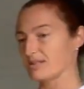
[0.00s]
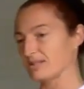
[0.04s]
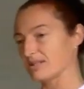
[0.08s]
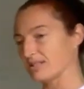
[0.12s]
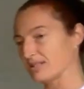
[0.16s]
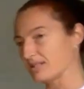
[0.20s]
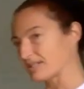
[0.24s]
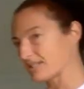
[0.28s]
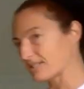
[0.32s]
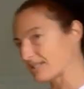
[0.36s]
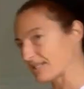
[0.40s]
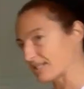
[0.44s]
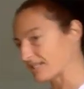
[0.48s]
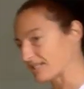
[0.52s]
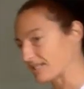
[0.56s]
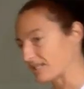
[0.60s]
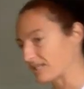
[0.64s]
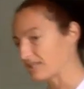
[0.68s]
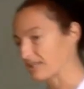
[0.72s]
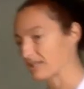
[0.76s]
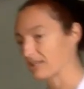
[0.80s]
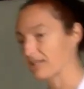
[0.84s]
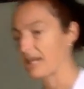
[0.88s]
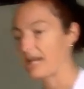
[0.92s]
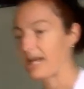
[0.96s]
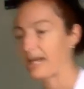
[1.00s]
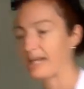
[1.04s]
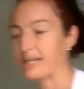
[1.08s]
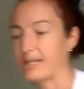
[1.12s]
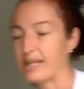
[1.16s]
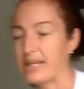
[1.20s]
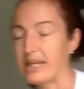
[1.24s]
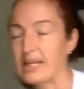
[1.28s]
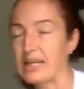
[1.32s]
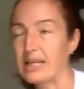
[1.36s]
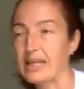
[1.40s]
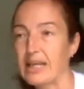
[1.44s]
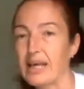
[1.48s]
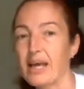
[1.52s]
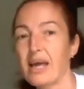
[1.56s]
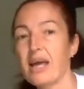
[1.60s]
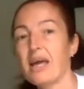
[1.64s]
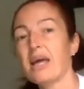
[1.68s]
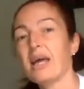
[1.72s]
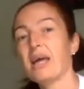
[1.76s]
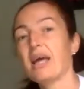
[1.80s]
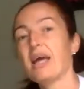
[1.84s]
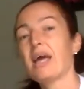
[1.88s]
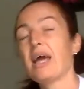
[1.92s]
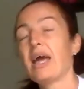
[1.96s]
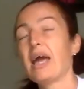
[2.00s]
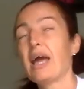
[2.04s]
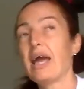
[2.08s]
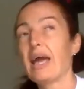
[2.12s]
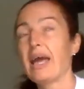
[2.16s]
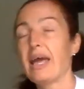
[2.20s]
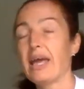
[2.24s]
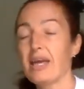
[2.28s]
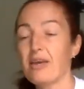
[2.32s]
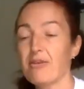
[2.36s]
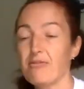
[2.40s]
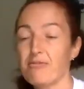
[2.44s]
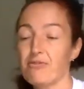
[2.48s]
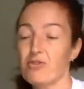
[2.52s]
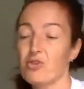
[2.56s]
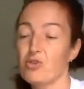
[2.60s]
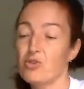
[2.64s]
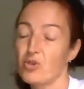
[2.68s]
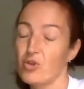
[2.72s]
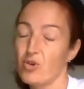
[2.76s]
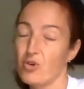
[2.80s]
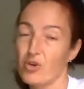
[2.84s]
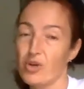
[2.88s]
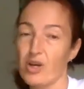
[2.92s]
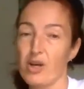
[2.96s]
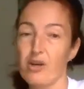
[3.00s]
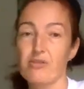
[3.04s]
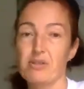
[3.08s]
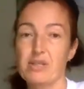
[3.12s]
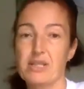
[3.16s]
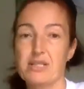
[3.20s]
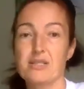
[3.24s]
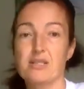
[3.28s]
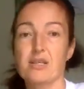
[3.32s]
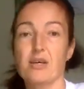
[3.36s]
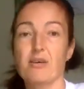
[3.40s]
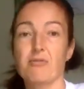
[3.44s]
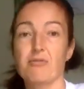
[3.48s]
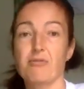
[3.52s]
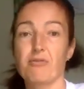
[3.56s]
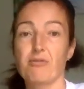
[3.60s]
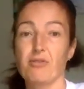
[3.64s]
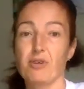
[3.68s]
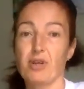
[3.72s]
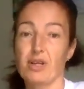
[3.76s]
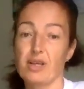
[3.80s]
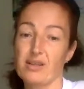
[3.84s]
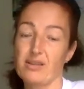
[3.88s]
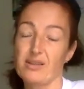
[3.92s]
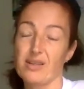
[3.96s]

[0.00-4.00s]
sitting and kneeling. If you're not currently suffering,